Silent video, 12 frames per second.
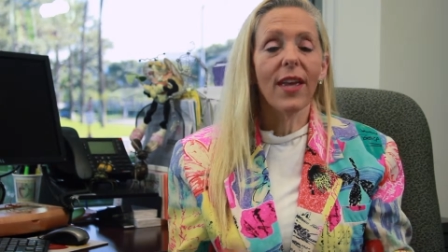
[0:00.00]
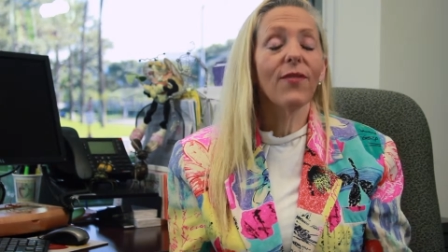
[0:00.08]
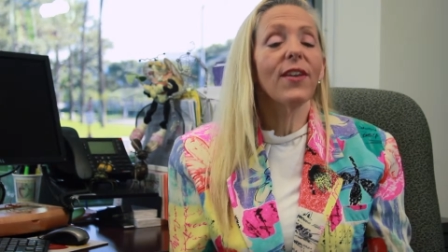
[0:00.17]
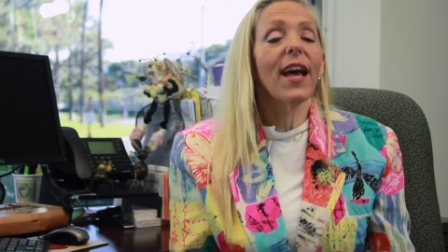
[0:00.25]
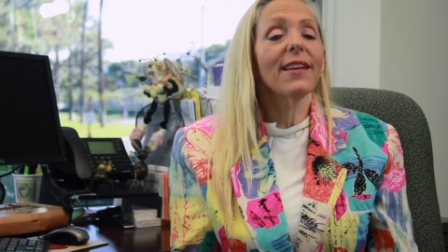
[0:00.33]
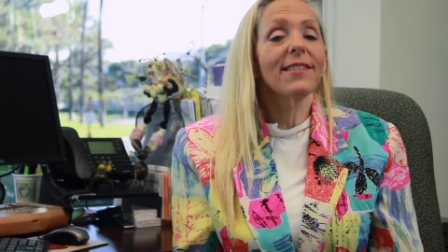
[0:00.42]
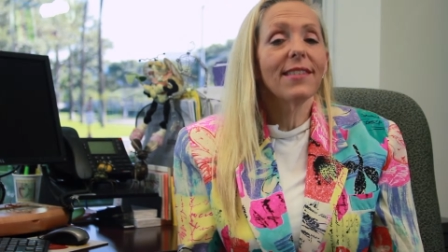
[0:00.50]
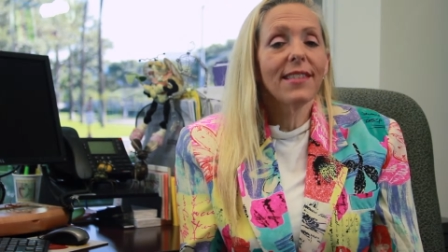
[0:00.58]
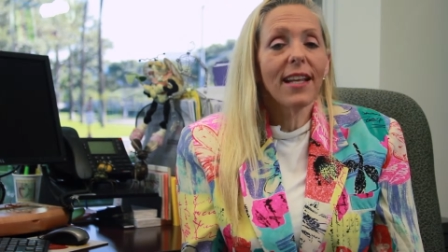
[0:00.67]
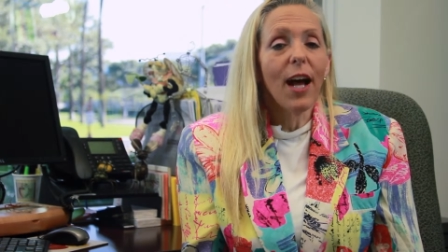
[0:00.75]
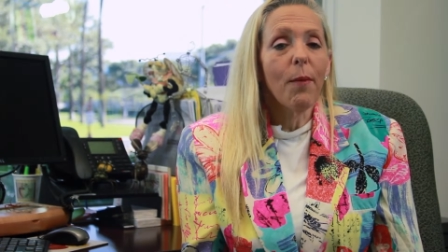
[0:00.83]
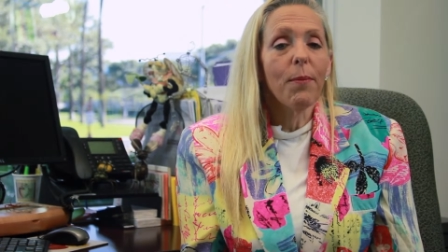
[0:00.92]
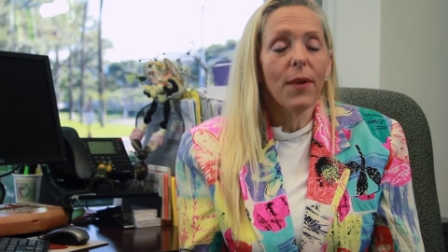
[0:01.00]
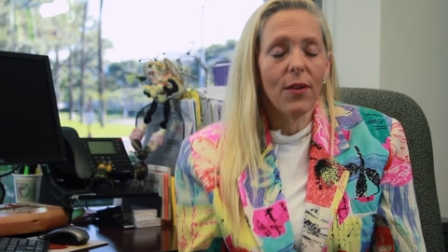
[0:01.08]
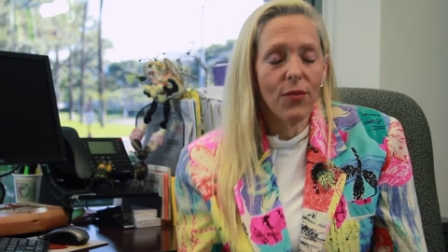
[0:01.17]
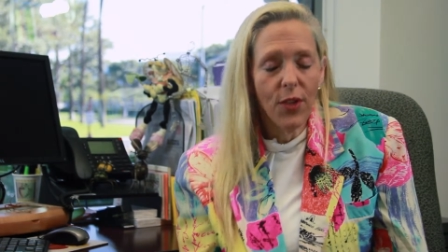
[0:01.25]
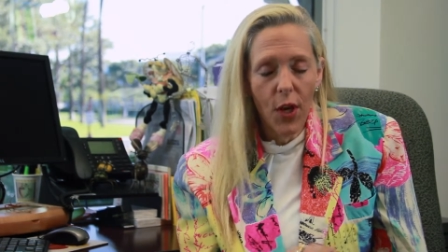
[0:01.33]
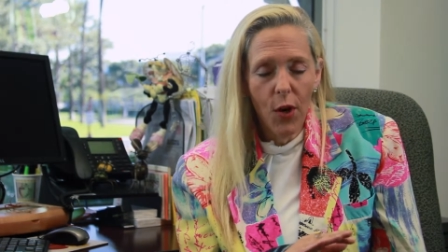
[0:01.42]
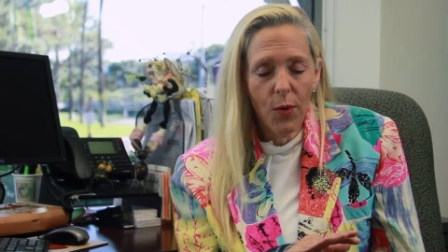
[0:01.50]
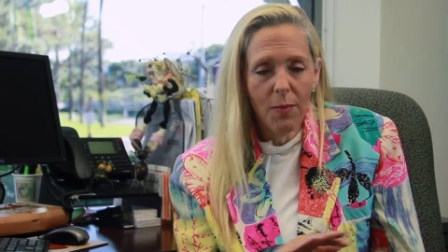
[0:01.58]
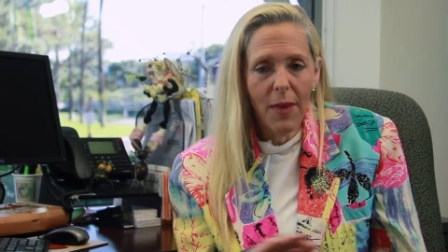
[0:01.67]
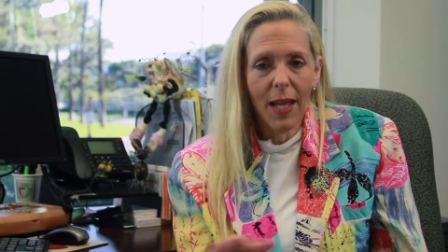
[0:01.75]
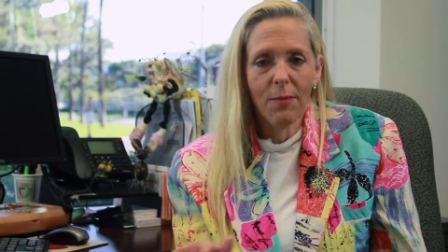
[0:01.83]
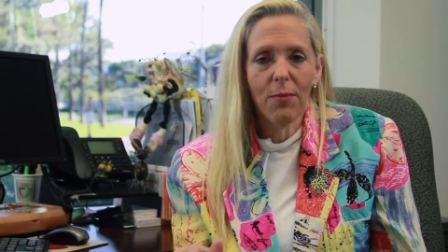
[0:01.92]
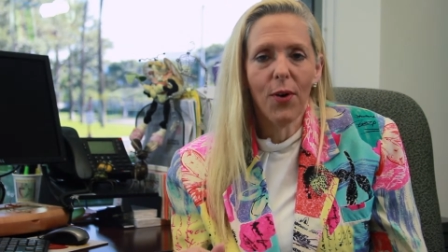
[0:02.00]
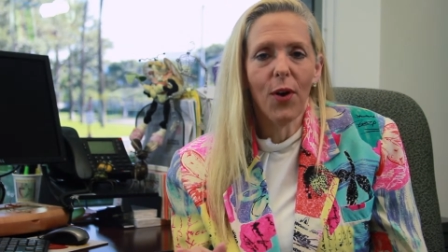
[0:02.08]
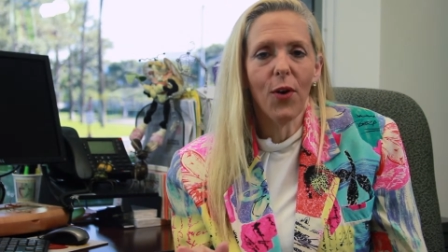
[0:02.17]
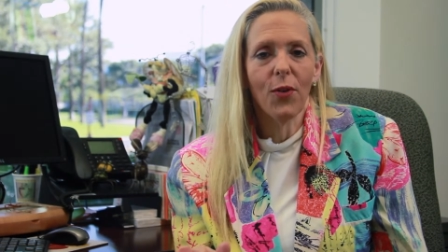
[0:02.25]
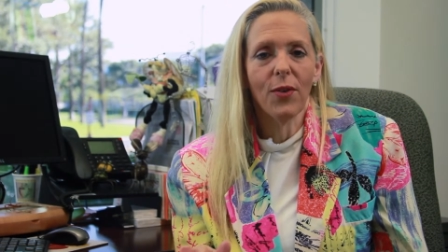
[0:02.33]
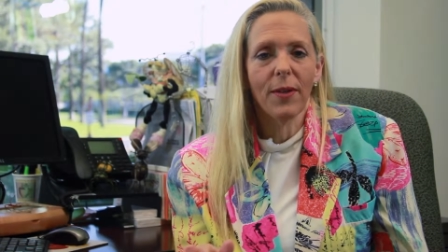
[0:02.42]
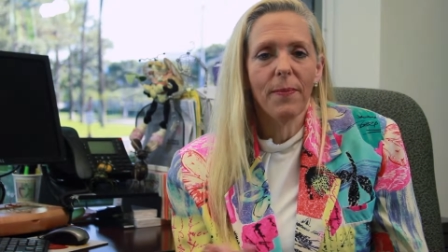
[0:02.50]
If yes, sit up. If no, remain prone.